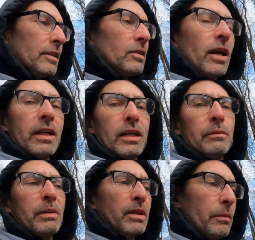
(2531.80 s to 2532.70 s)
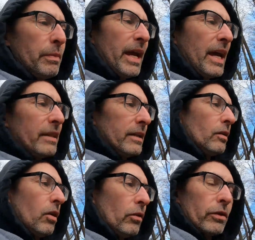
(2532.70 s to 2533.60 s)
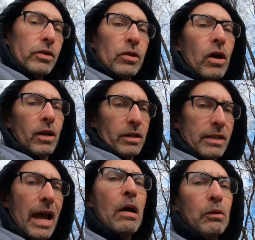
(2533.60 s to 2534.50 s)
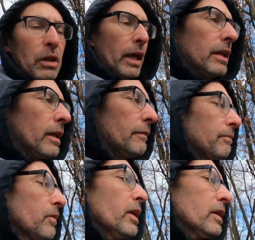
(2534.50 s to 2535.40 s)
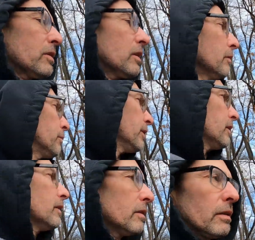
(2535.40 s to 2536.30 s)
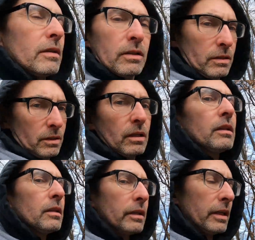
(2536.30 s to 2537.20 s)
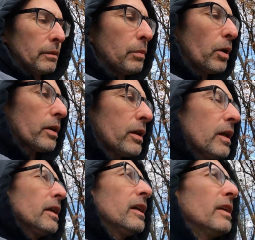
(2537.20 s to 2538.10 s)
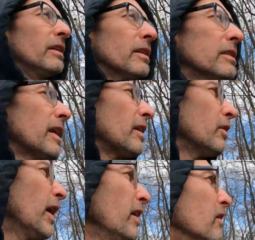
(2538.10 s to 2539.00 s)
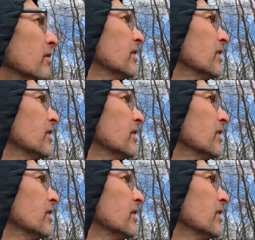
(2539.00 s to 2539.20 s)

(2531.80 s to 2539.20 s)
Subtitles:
not going to be the band that all their songs sound alike. It's going to be Lincoln Park in Youngstown, Ohio.